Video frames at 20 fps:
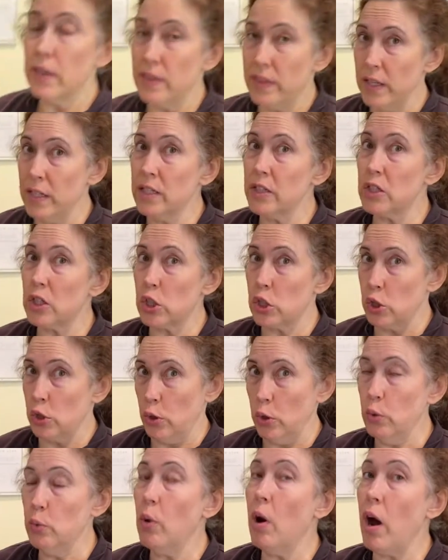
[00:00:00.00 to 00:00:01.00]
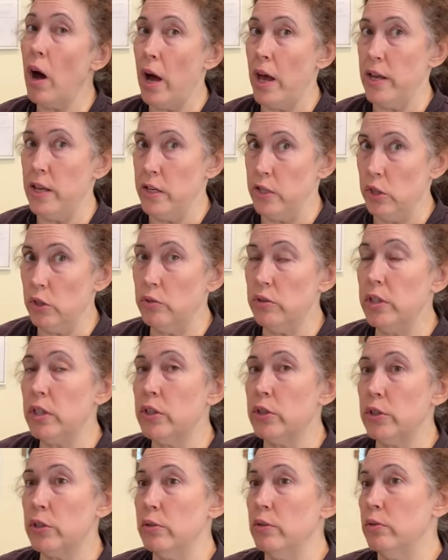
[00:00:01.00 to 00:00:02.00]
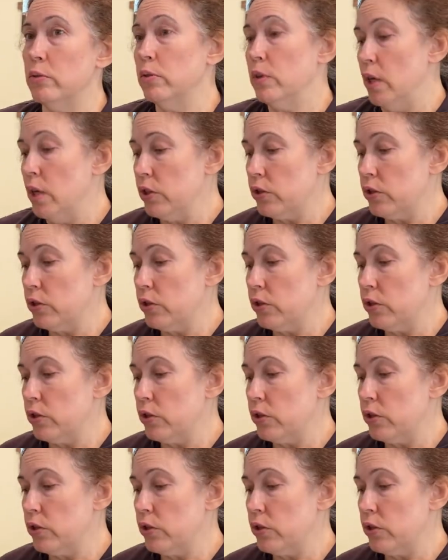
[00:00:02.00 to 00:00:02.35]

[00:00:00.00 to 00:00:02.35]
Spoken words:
then it's too hot and you need to